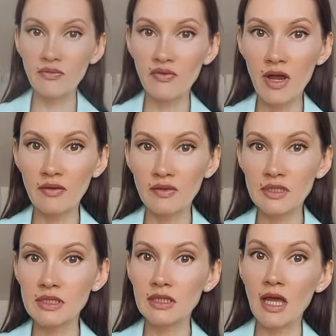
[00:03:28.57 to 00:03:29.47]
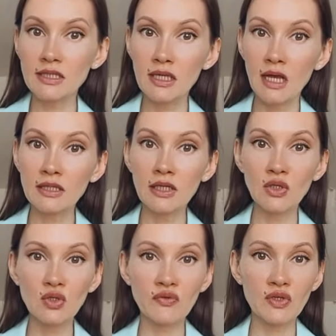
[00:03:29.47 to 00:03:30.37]
fragrance that has got a
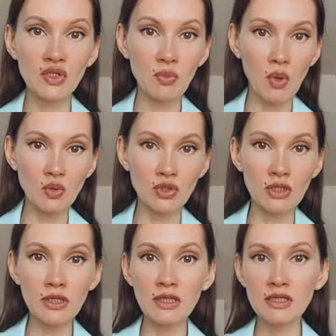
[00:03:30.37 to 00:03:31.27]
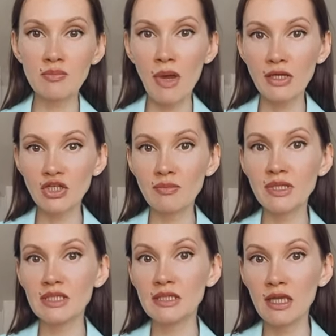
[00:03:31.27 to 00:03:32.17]
lot of exposure is Matcha
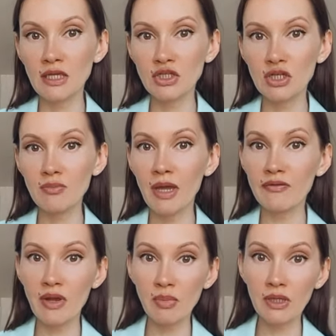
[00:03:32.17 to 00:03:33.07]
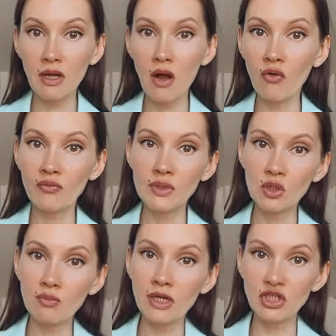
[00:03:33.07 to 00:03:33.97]
Meditation by Replica of Maison
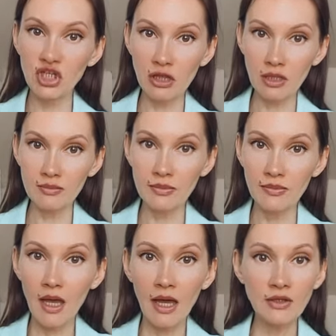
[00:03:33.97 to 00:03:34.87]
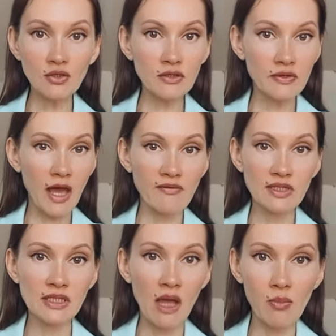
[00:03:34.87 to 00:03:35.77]
Margiela. I don't even have a
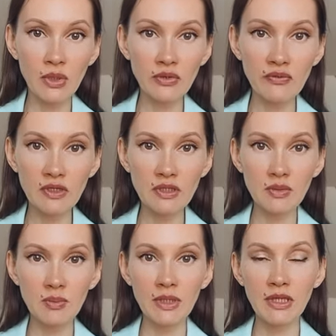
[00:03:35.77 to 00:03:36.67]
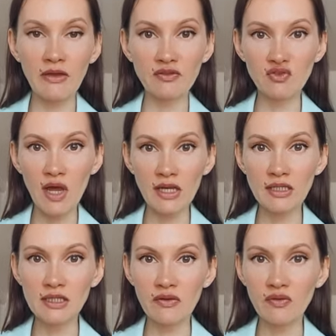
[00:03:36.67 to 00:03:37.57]
sample of it, but I've tried it
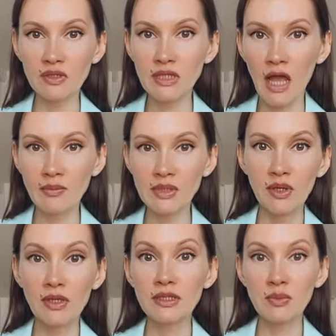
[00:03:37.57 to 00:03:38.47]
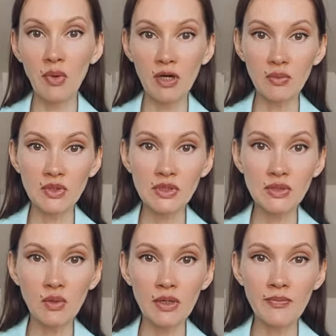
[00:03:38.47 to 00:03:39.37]
several times in a department
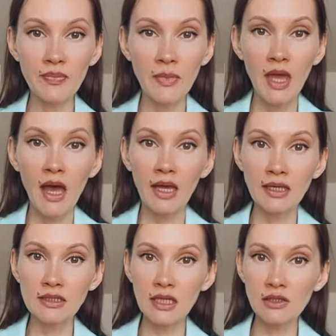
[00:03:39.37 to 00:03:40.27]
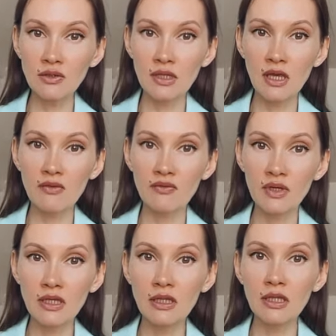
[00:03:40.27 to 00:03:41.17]
store. I can tell you that I
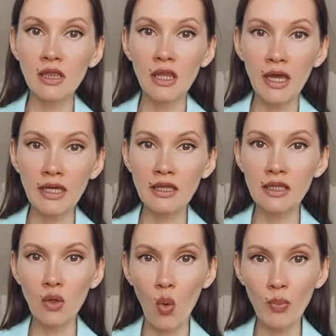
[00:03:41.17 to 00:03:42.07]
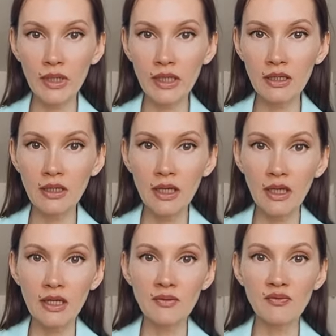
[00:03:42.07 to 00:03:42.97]
really like the opening.
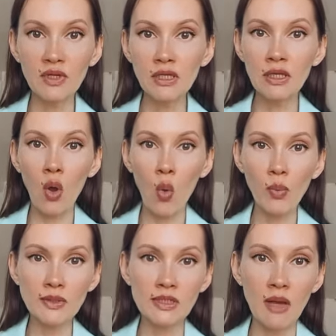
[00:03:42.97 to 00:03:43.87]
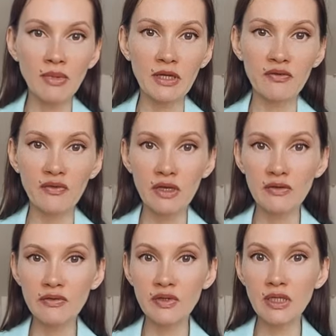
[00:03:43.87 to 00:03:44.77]
It really opens up like very
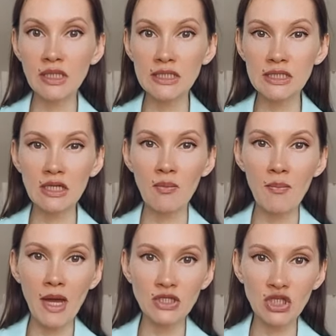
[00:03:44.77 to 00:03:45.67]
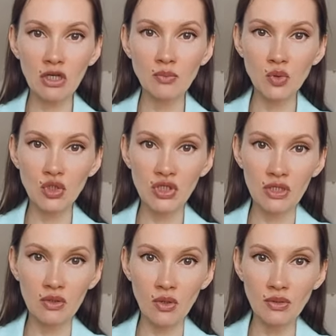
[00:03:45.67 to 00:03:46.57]
realistic matcha
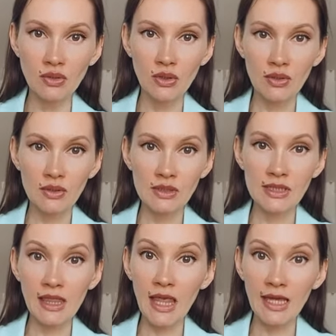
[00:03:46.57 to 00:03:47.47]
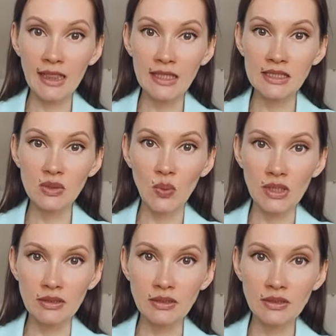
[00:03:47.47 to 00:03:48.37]
cappuccino slightly
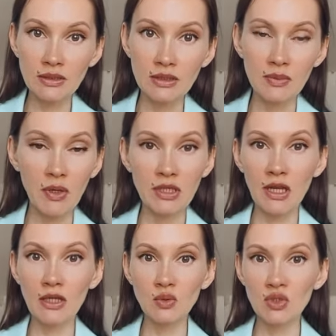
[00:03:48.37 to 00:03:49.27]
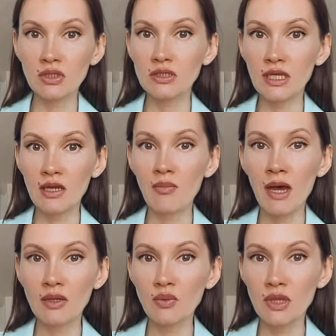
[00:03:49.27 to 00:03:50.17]
sweetened, despite that I usually take
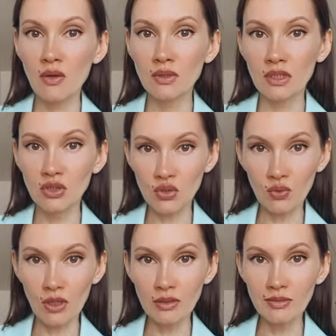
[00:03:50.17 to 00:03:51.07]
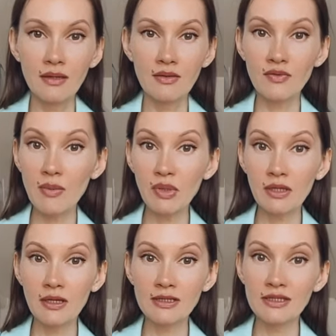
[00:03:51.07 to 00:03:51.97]
mine without any sugar.
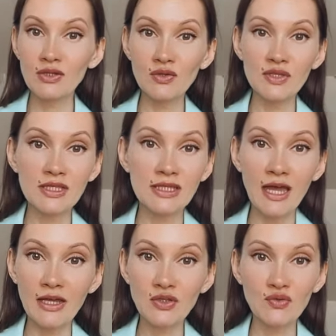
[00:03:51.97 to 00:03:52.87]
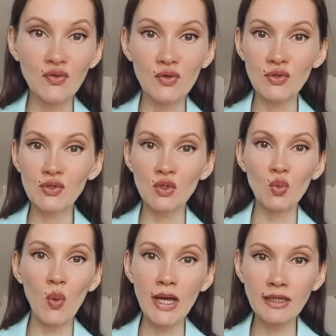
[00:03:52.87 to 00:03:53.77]
Replica did not decide to focus on
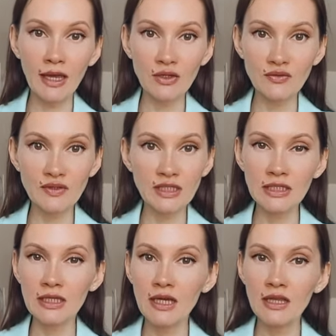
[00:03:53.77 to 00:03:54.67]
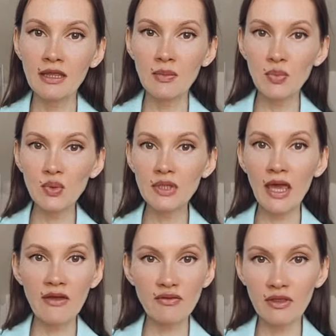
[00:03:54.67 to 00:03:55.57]
one kind of tea. They put
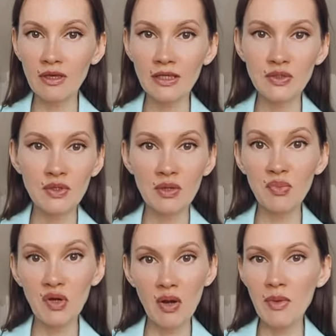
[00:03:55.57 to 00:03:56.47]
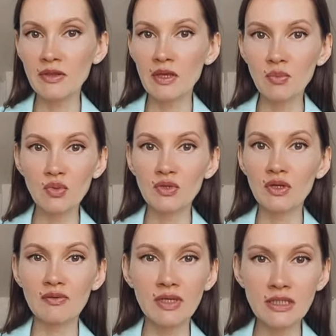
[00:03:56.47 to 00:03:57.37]
everything into their pyramid. They put
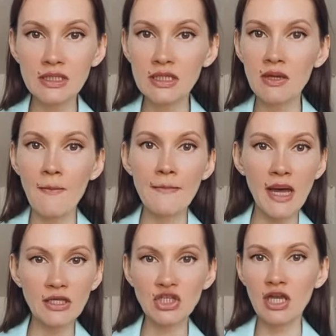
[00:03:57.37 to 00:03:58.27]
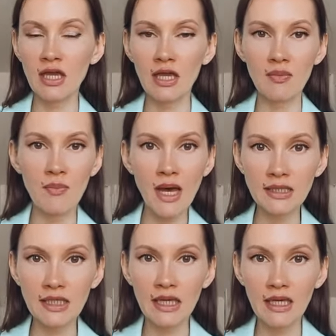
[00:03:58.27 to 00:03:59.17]
green tea, matcha, and
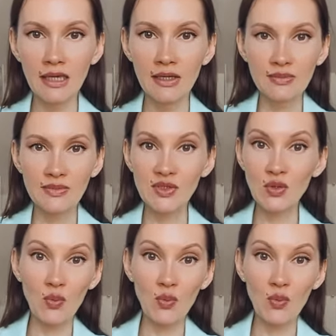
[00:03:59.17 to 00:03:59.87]
mate. So